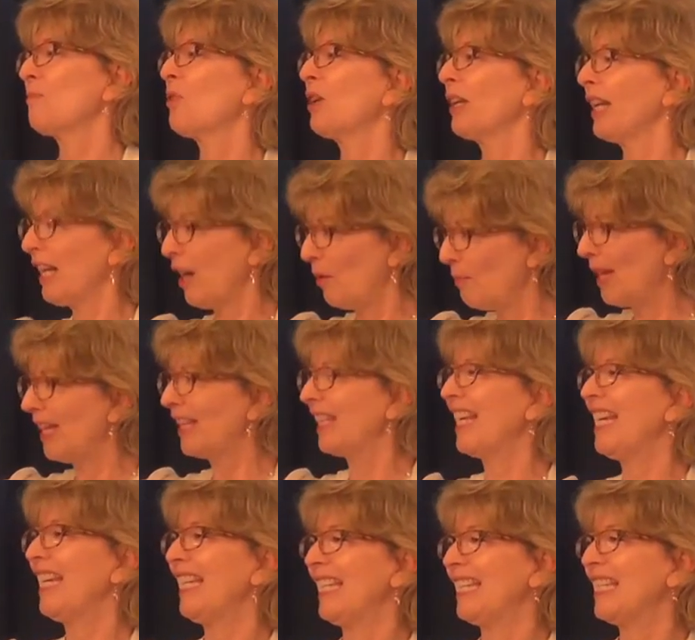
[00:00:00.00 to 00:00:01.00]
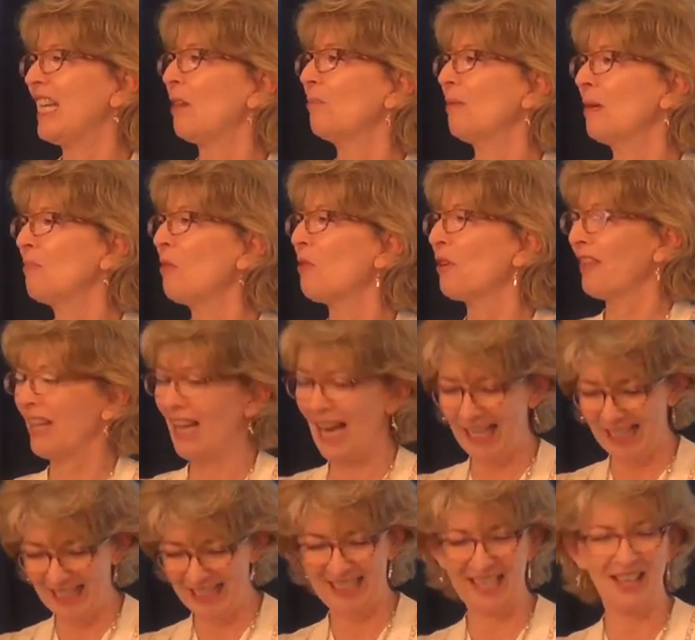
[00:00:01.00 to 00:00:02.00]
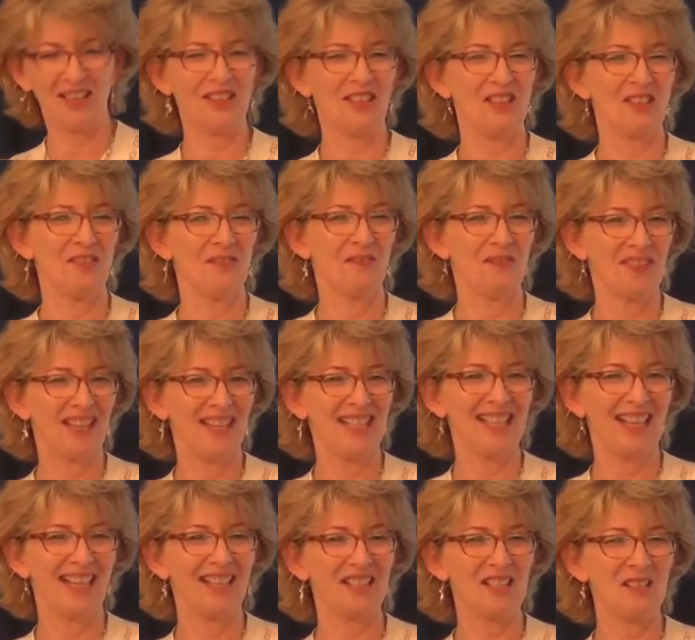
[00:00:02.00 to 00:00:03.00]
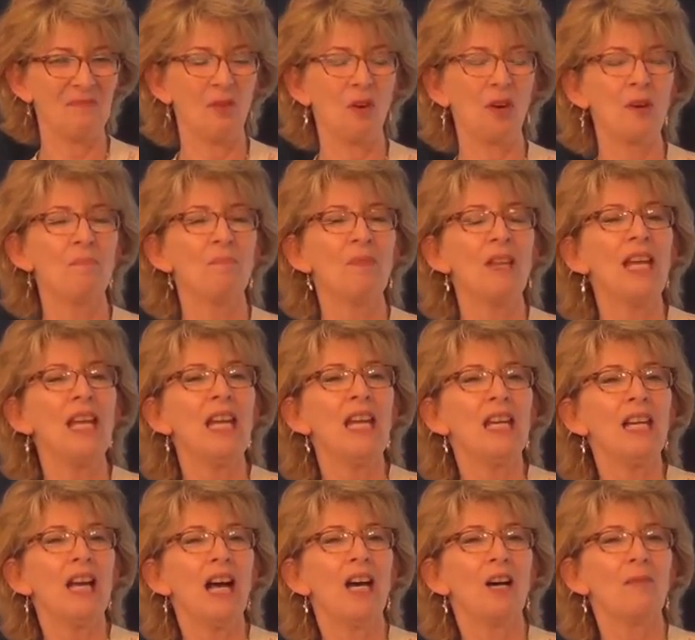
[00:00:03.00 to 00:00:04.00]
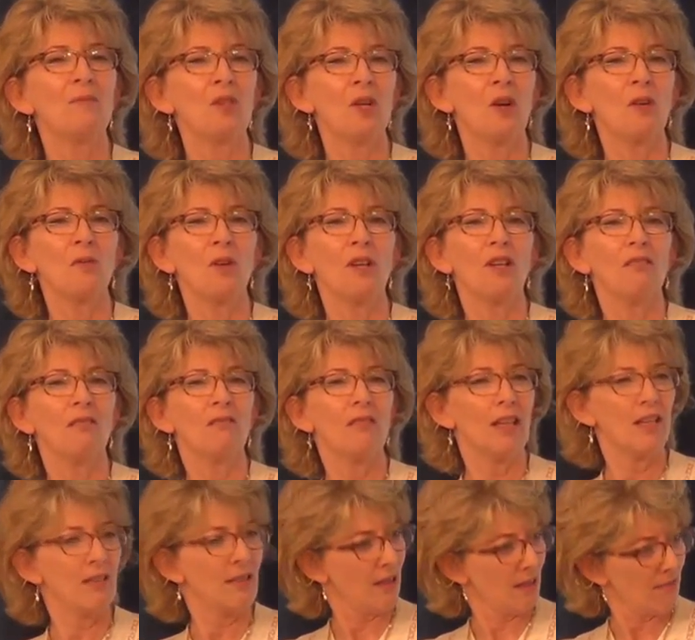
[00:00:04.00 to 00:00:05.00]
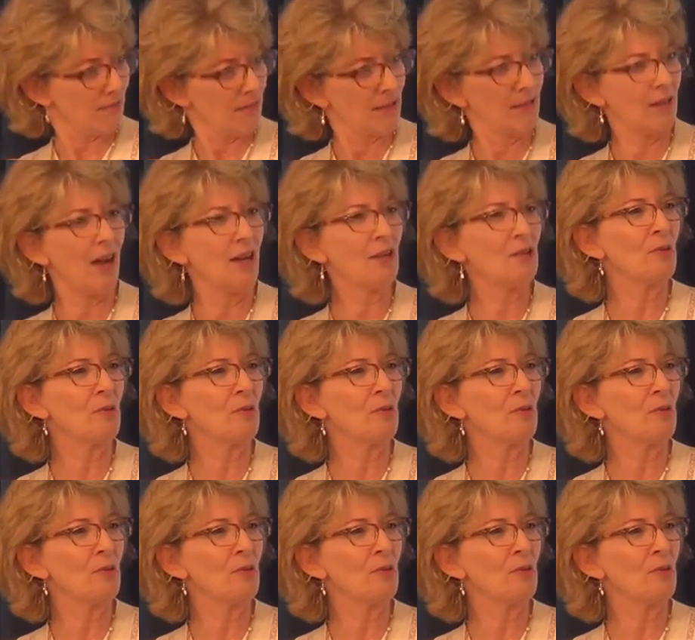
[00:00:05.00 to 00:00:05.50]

morning, and I'll bet Letty can tell me more than I can tell you, can tell us more. Um, so Letty said, God